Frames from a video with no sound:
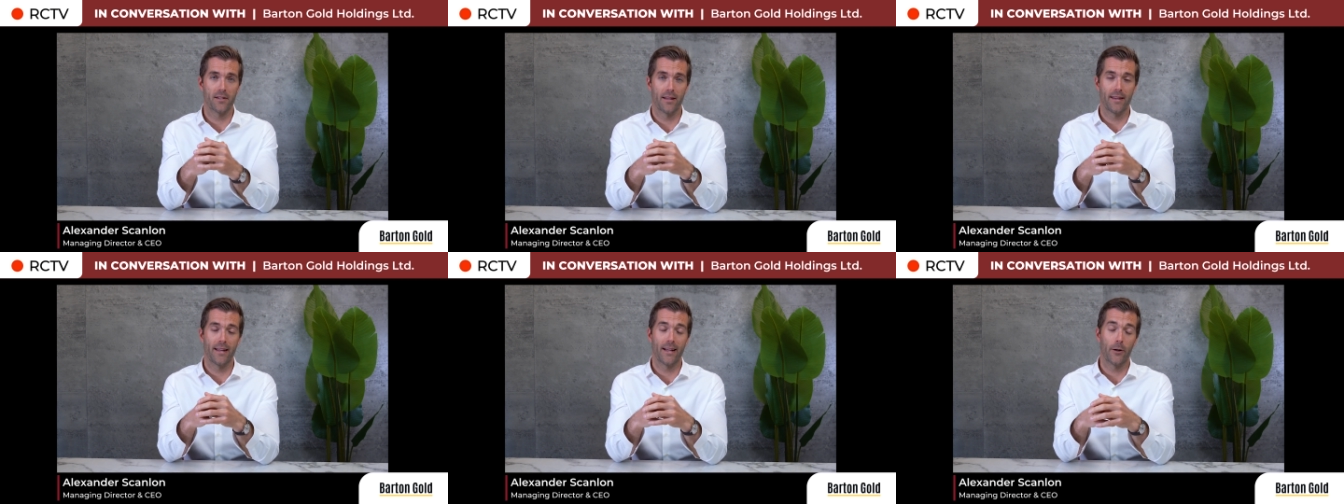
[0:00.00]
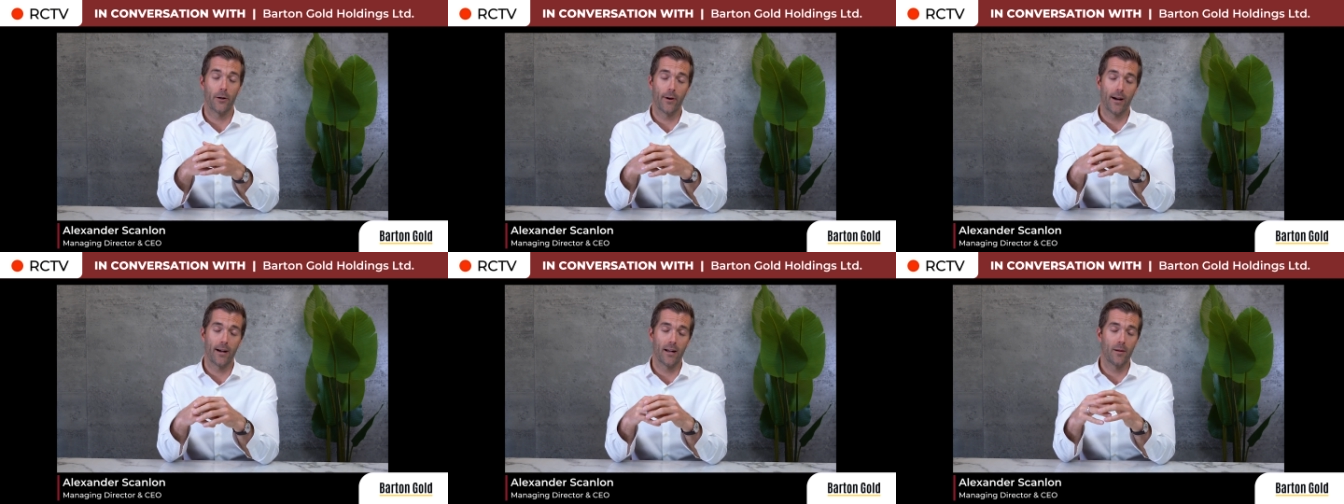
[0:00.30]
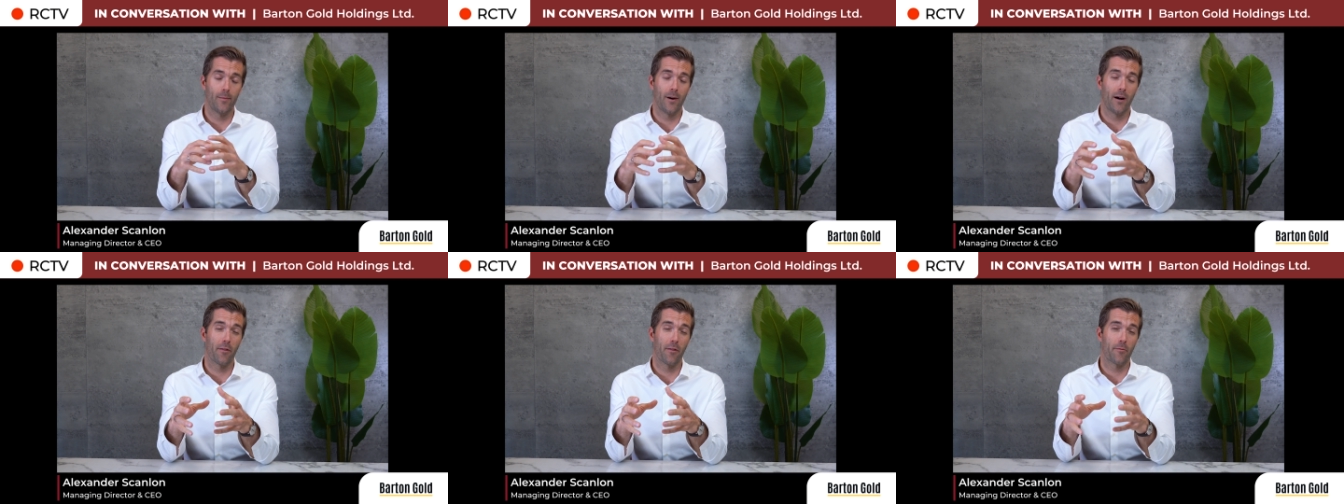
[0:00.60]
and they graded
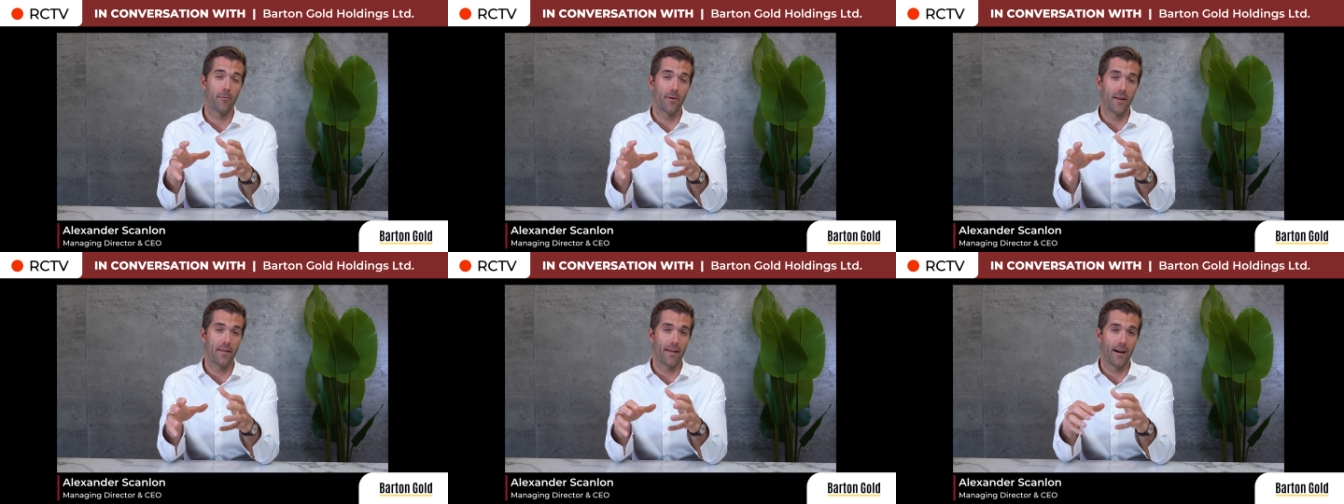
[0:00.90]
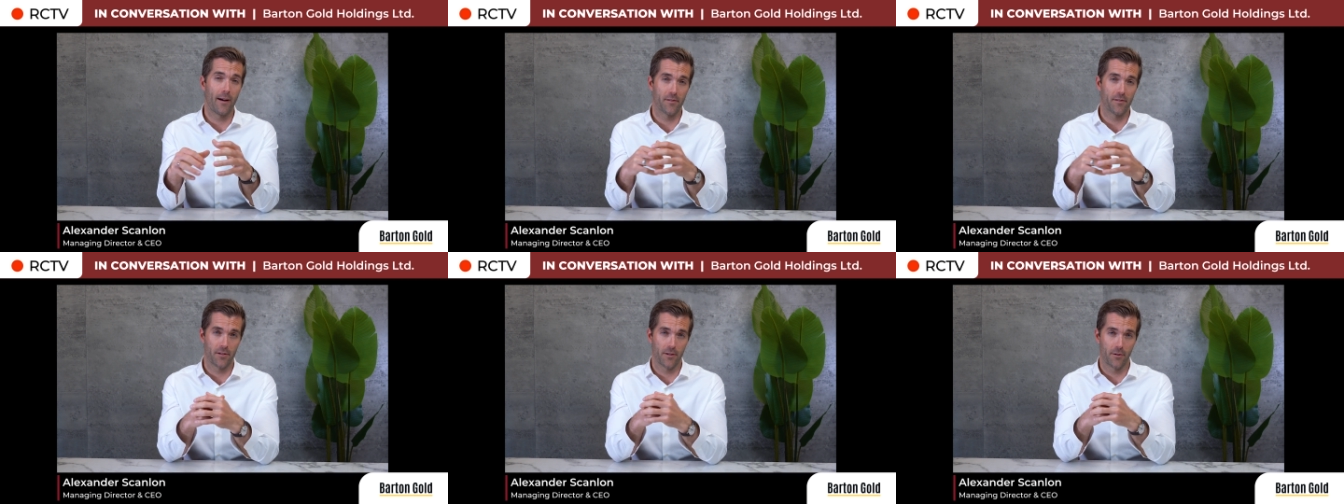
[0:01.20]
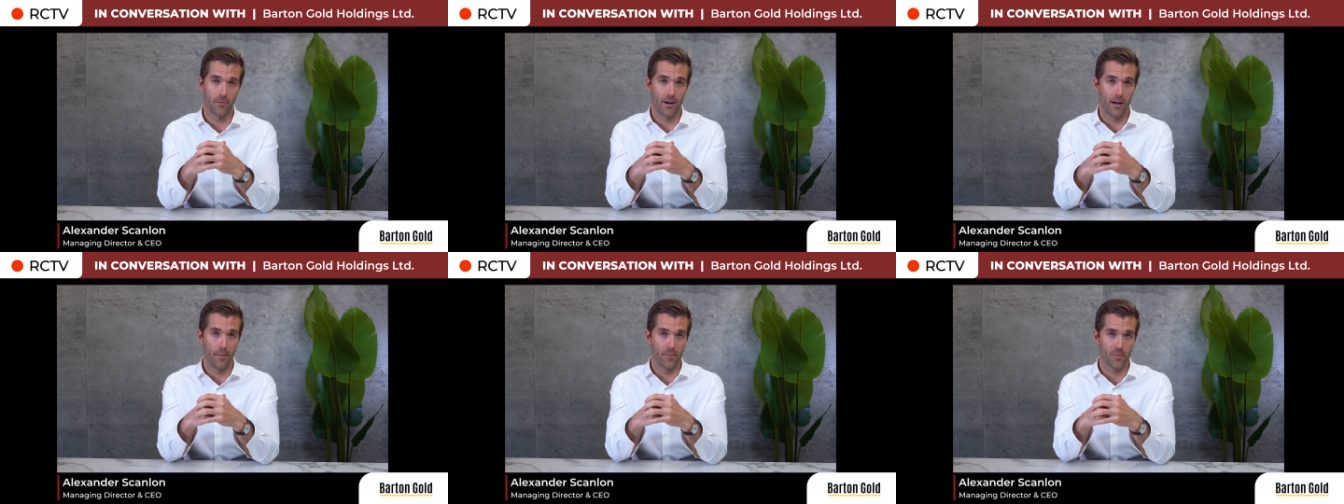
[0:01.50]
about 3,000
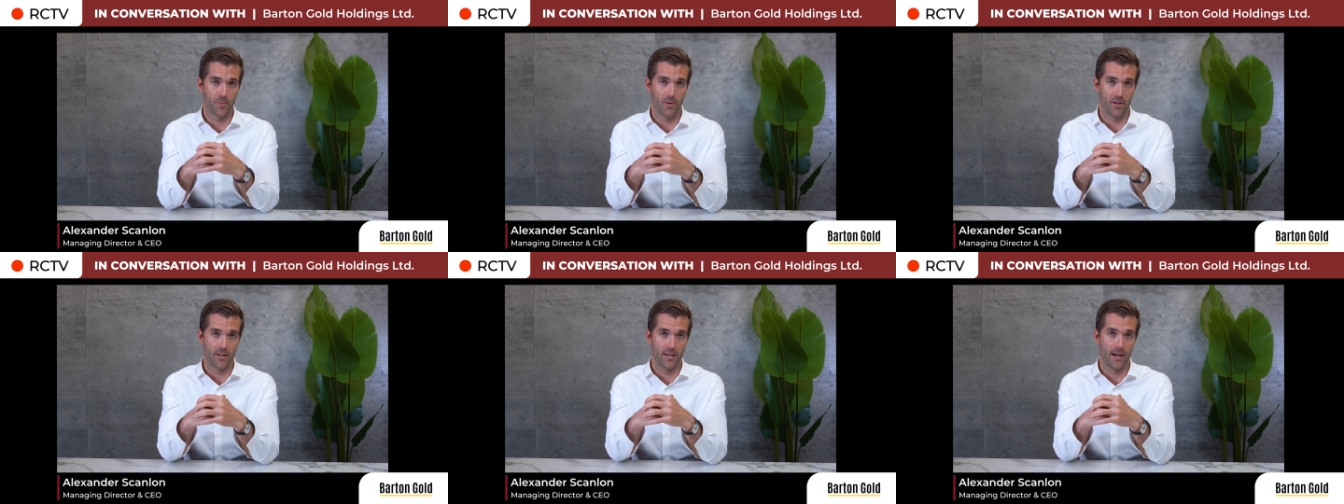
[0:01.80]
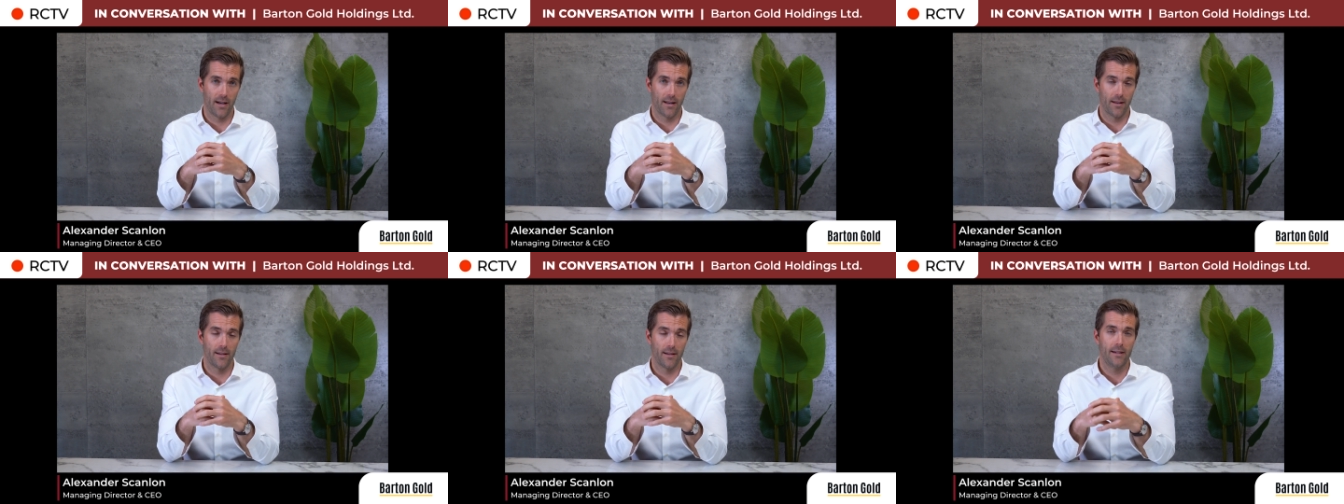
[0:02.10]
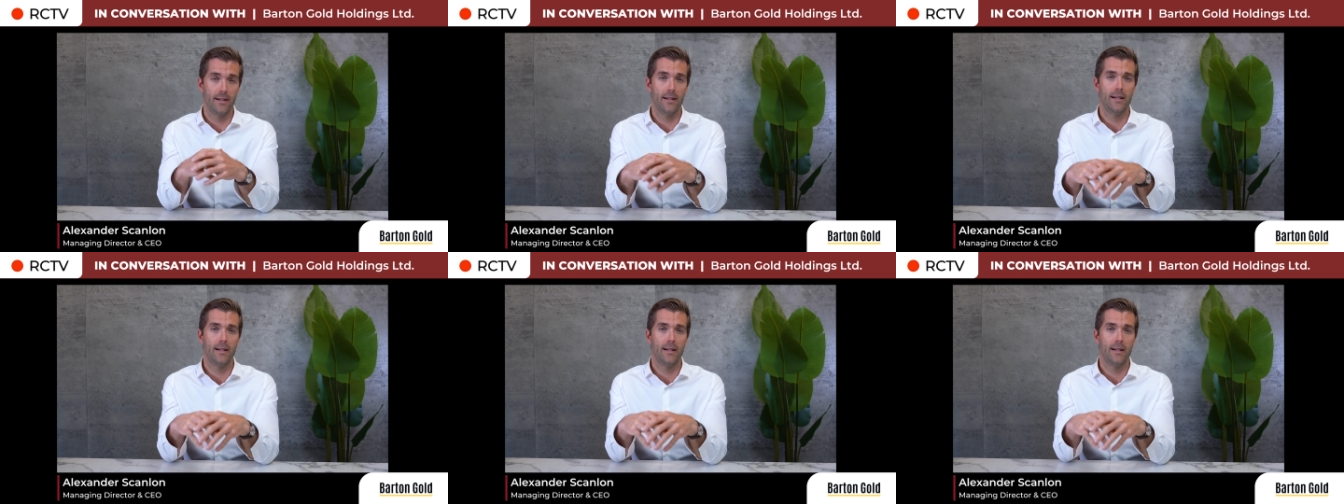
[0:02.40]
grams per ton.